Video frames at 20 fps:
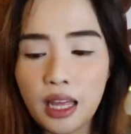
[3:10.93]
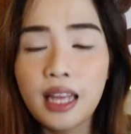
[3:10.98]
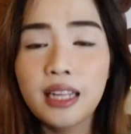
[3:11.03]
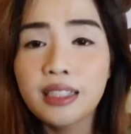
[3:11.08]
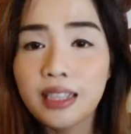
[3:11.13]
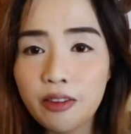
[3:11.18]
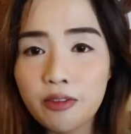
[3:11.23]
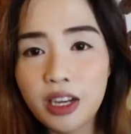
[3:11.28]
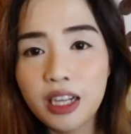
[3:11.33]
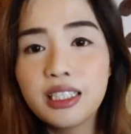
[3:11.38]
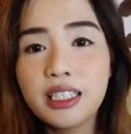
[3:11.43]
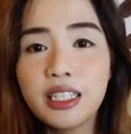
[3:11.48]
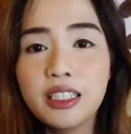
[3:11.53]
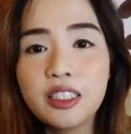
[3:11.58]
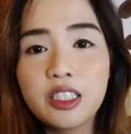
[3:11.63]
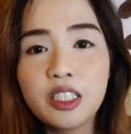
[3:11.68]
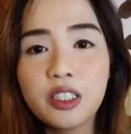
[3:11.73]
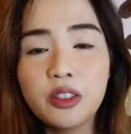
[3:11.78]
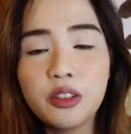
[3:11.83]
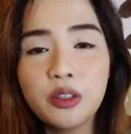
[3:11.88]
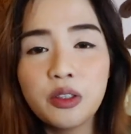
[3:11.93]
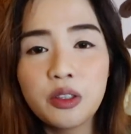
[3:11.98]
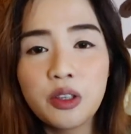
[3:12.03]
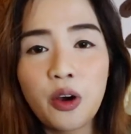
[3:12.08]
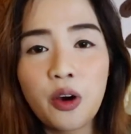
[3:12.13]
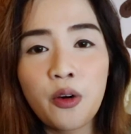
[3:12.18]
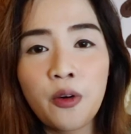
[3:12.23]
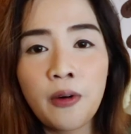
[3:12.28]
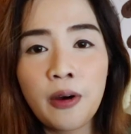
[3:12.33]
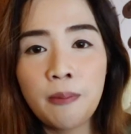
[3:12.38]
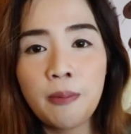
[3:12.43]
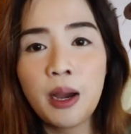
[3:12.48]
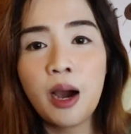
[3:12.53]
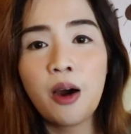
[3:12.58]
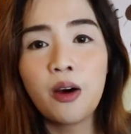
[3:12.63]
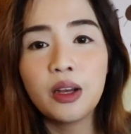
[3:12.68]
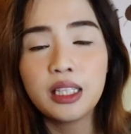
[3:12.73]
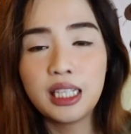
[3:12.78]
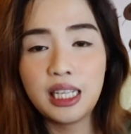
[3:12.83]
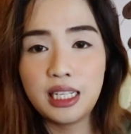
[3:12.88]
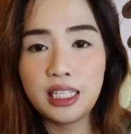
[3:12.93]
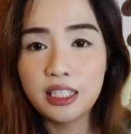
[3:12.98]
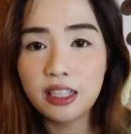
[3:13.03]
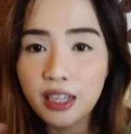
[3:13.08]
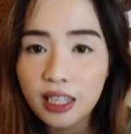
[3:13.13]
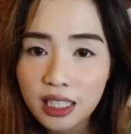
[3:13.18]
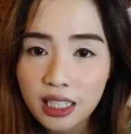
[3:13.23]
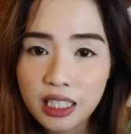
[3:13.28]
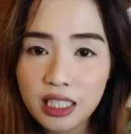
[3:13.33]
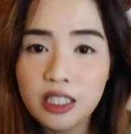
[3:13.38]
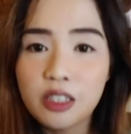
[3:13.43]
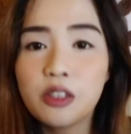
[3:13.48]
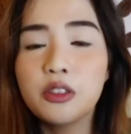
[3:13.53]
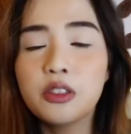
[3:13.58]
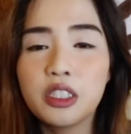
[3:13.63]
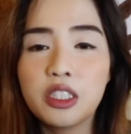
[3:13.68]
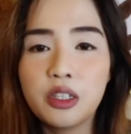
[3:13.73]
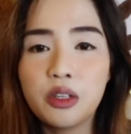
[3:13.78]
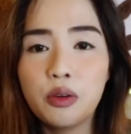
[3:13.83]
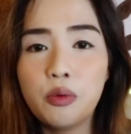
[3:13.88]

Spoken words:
And I've gotten to know about the Chinese culture,